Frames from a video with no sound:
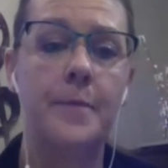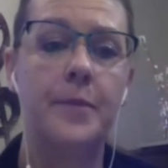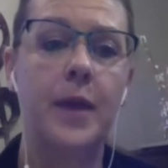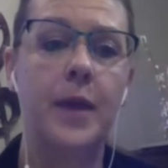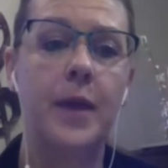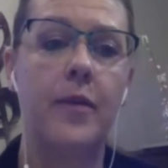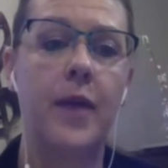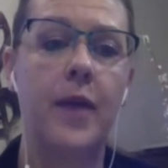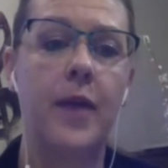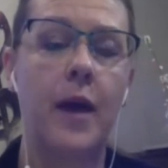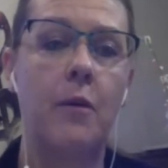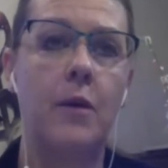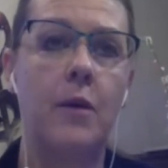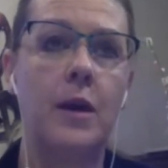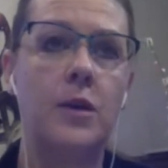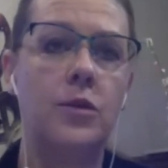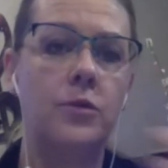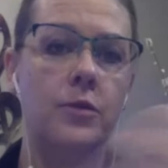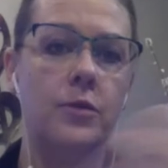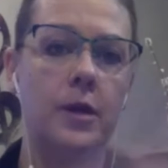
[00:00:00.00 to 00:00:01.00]
And that way
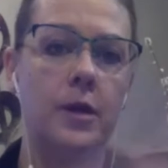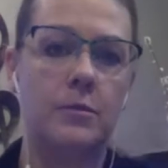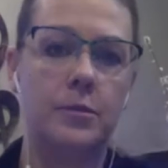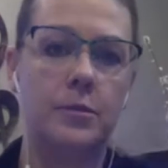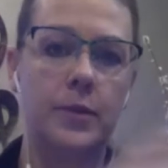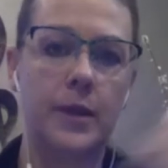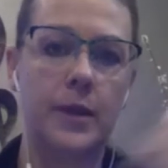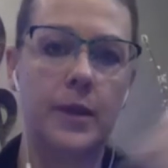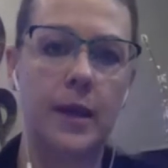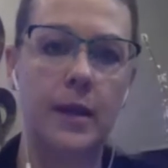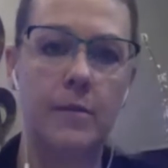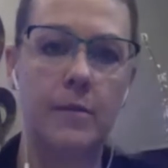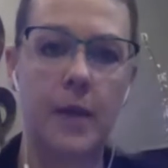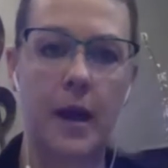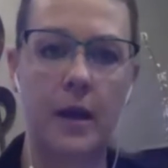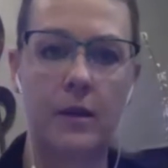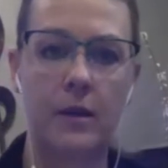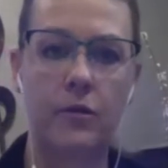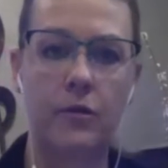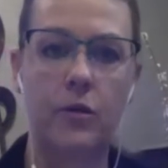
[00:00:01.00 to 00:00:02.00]
you can play
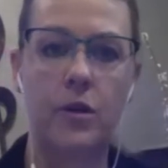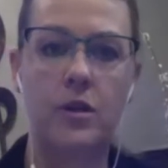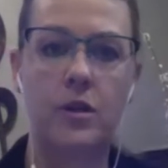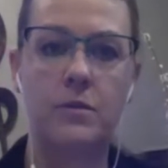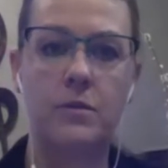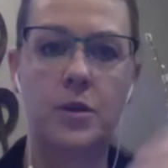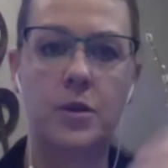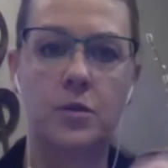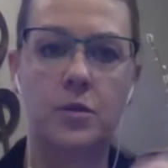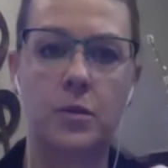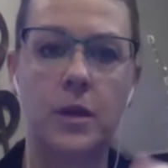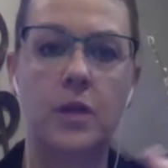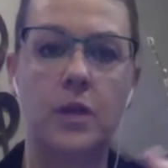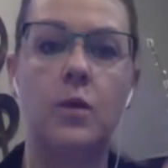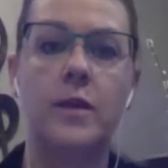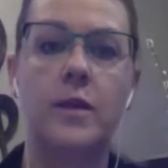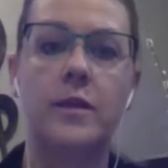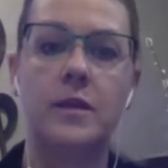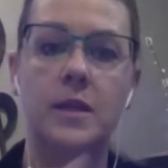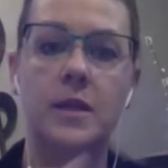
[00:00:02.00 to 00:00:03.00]
back and forth between
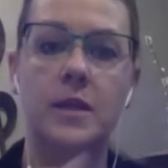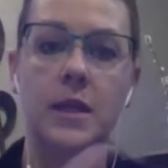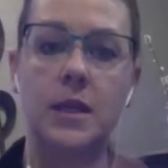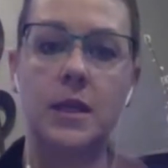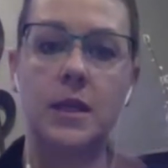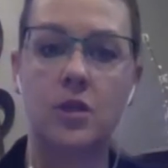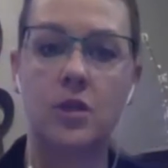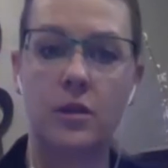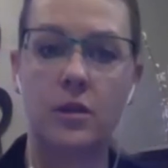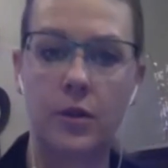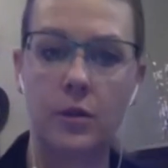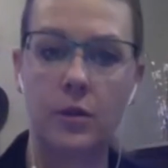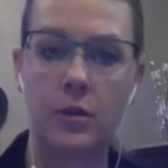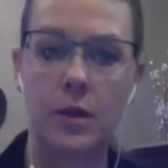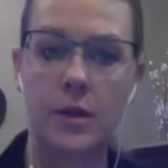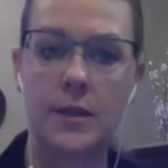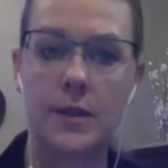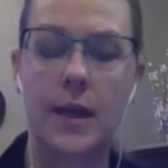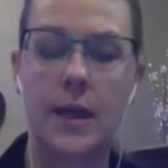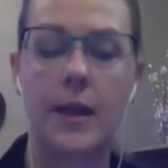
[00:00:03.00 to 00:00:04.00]
what the teacher view
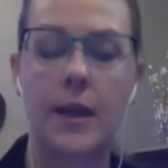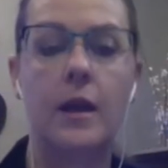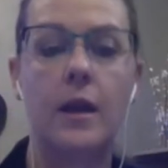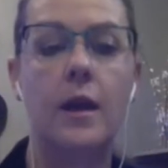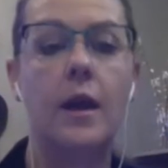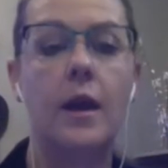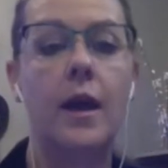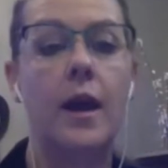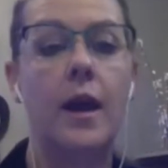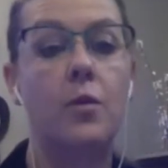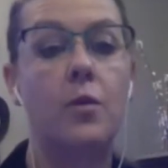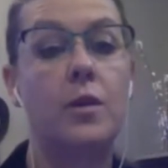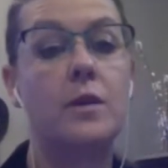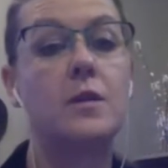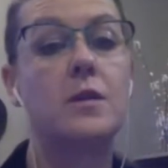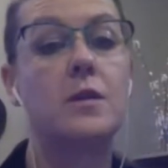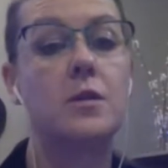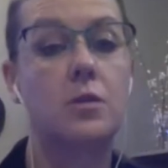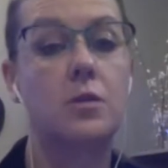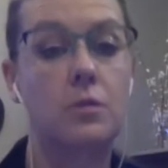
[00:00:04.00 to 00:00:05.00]
looks like and what
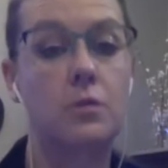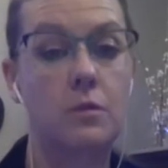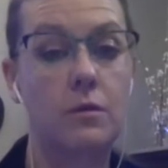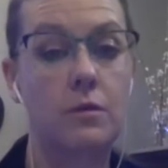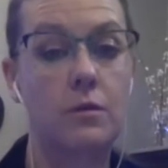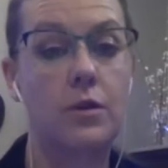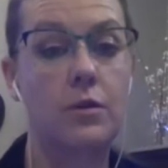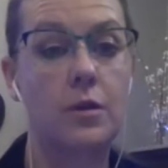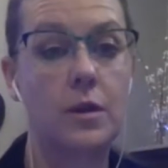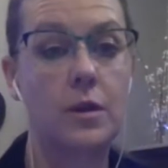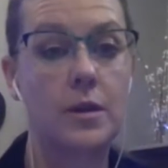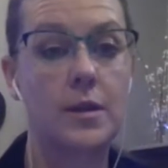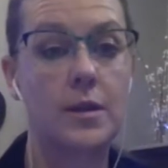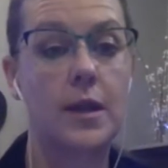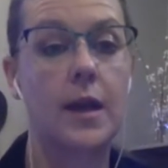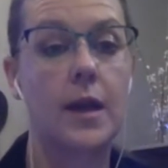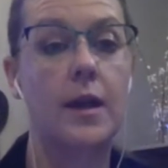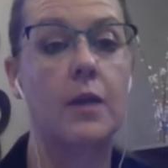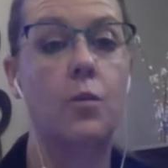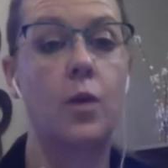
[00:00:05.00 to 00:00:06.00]
the student view looks
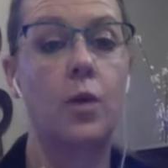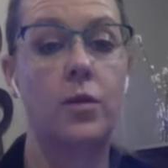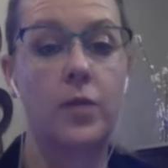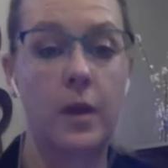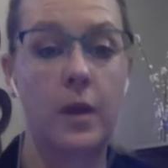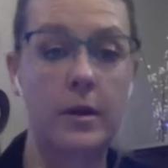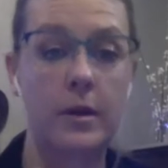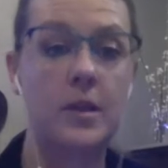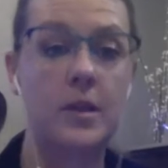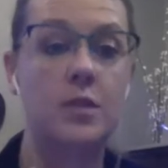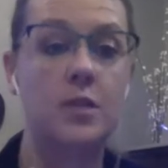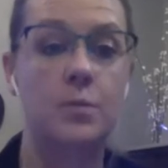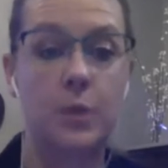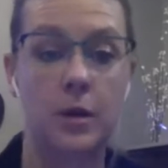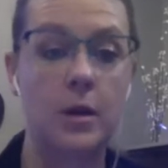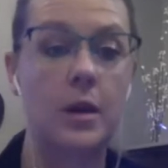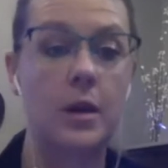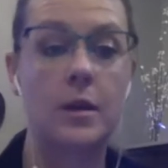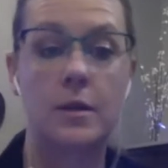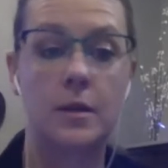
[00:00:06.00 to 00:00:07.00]
like and what their
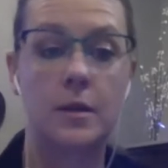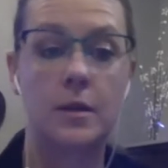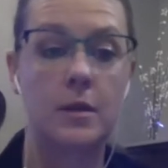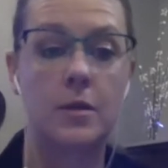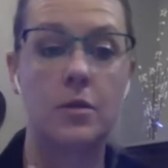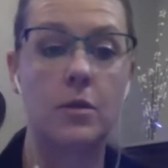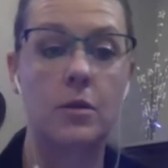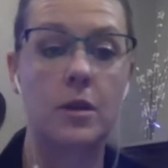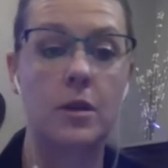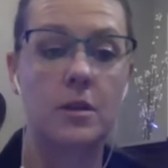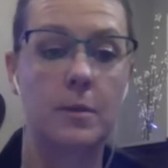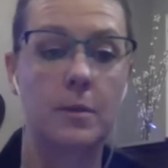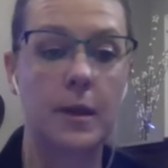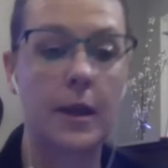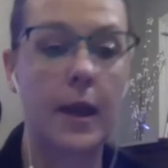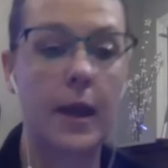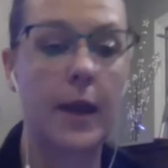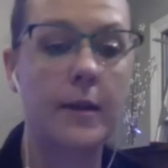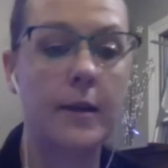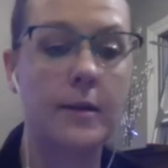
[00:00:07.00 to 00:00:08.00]
experience is going to be
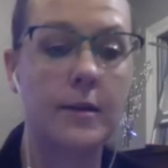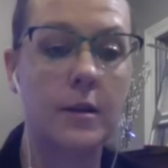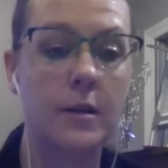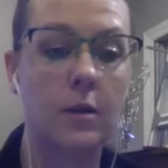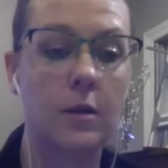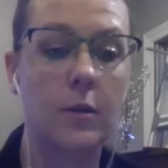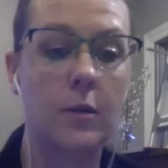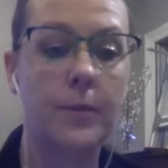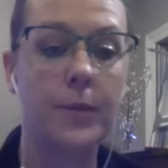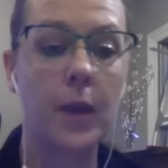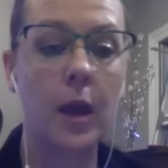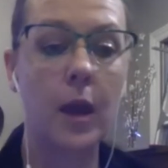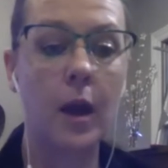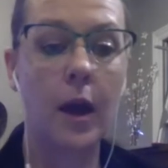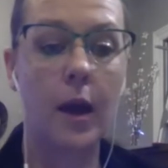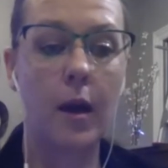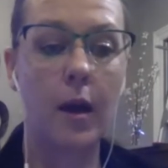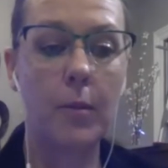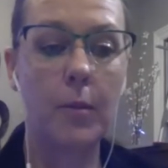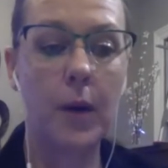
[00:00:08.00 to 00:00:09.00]
like. So
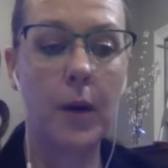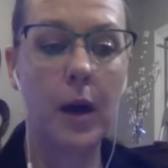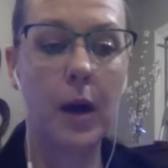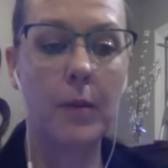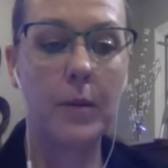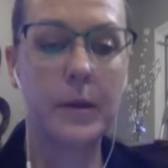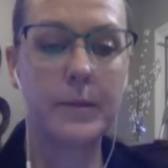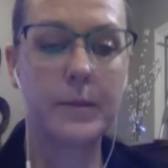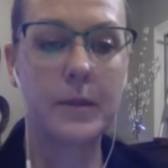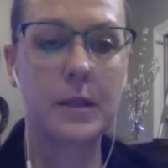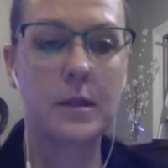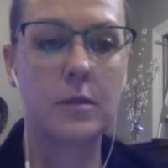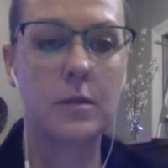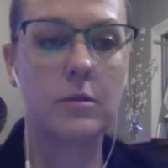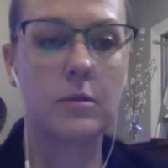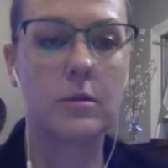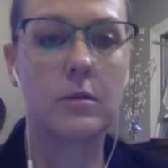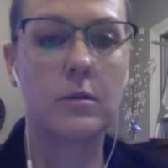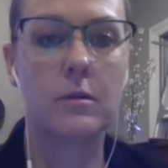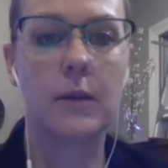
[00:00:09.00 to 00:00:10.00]
I'll pop up a
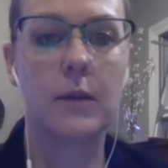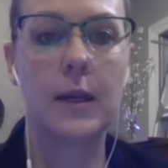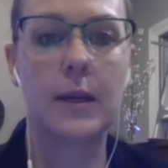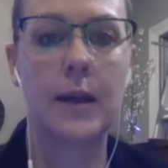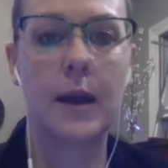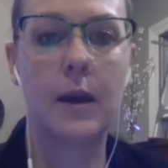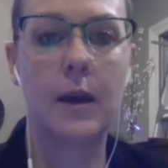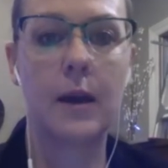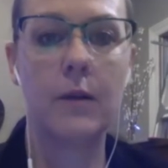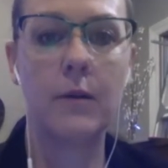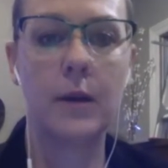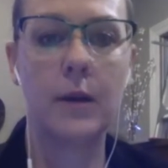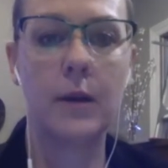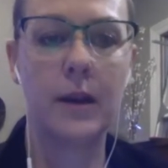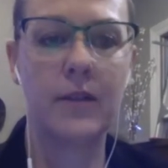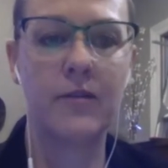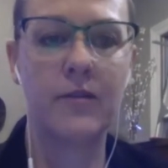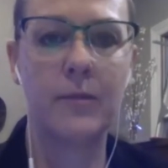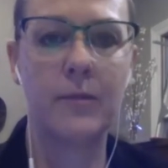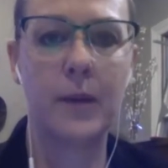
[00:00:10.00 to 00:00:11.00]
student right now. I
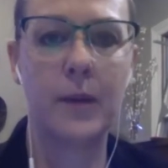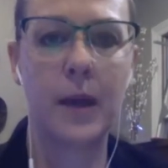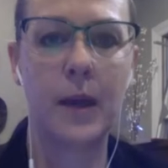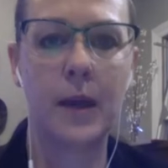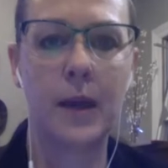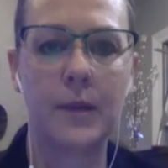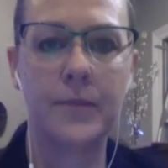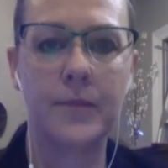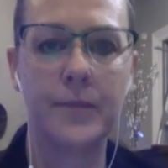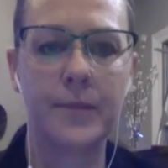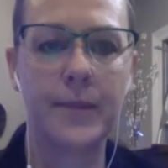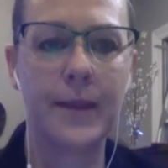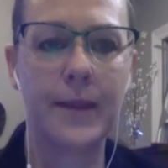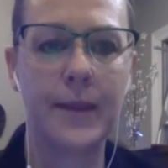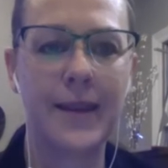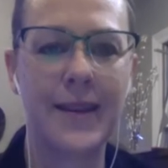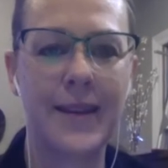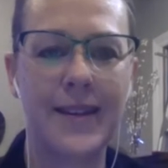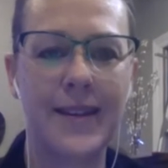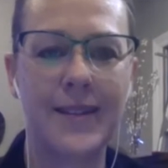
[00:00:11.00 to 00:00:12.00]
have my
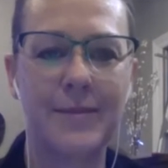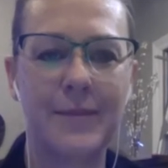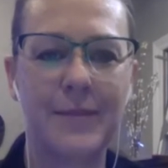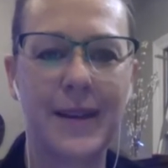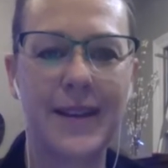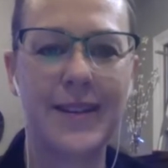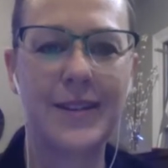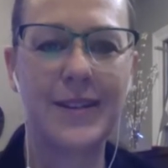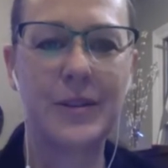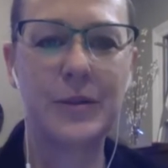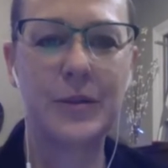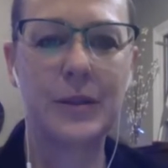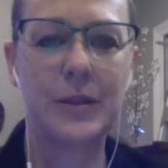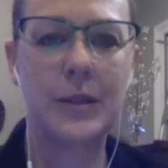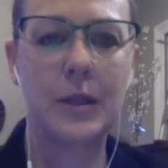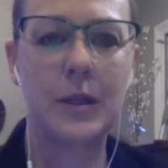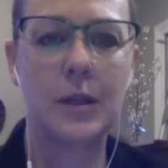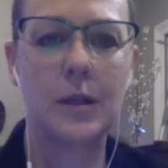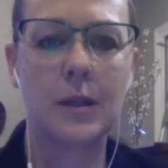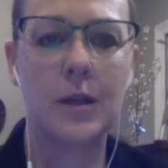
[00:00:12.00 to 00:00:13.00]
good old
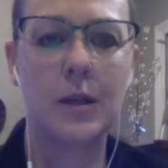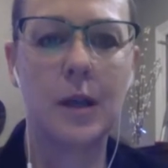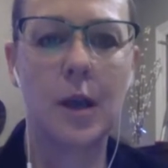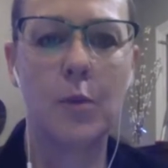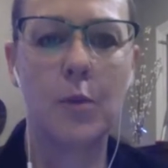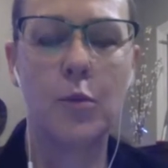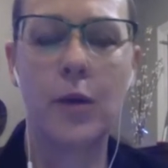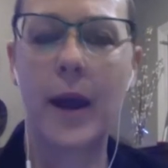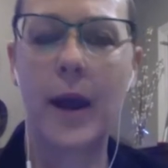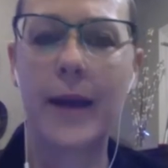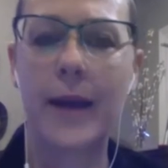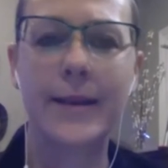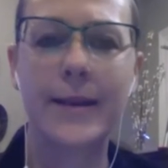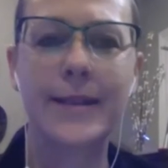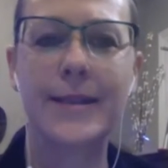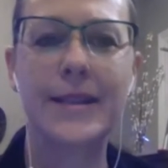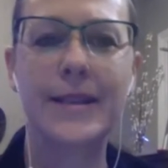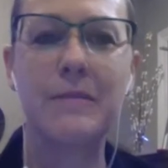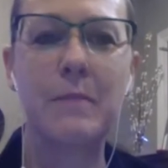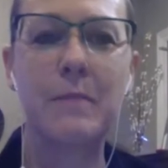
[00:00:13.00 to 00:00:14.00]

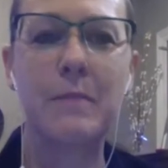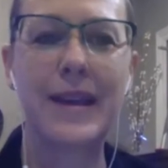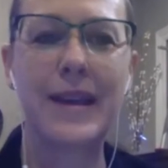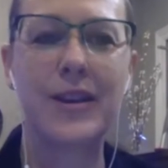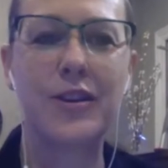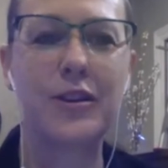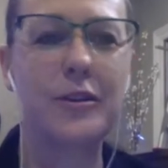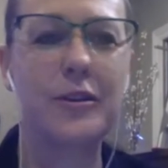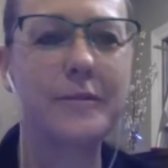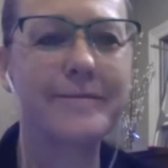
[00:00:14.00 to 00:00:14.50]
practicing Peter.